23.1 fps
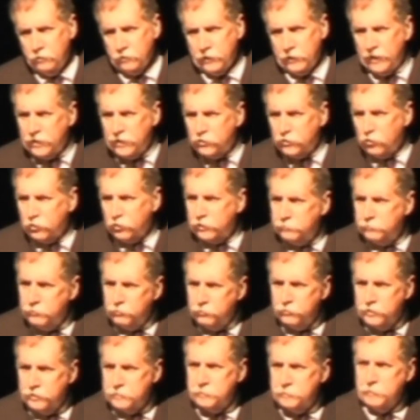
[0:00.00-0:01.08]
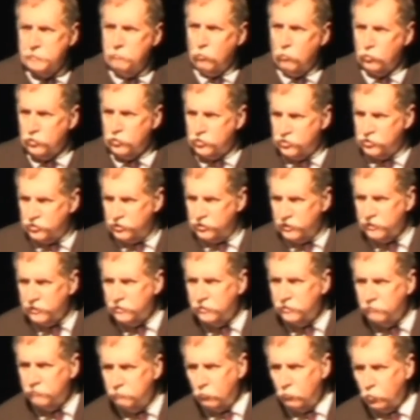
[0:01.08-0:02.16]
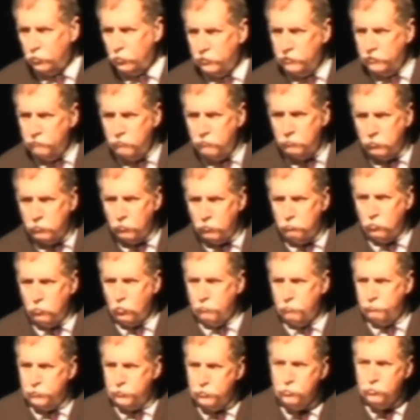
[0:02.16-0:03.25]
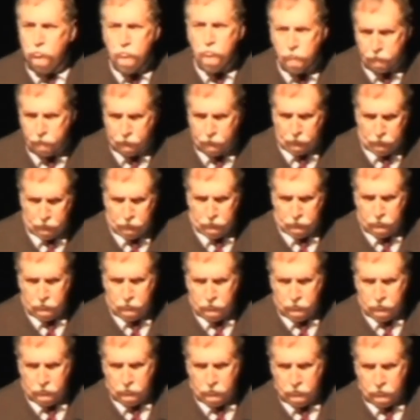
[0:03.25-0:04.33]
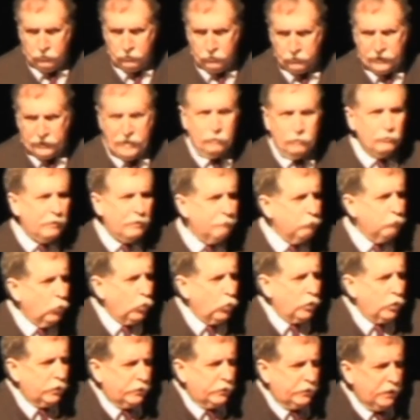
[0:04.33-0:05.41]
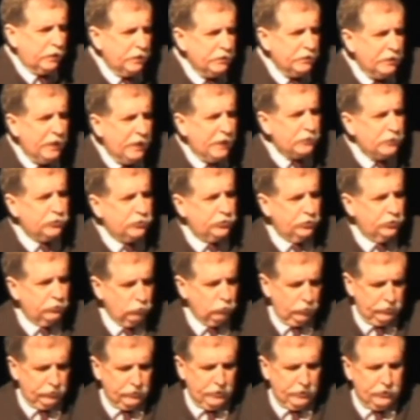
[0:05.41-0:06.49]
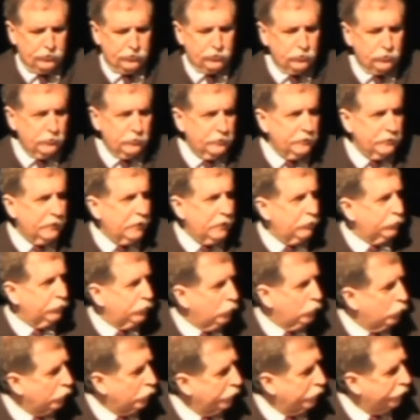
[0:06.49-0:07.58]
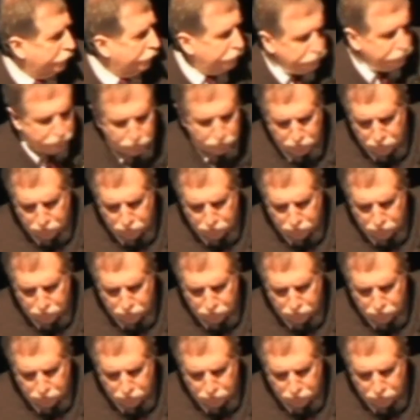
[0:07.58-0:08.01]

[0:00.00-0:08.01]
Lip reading: Can't our communities be more distinctive, more livable, more beautiful? Can't we have more connection with nature and the outdoors?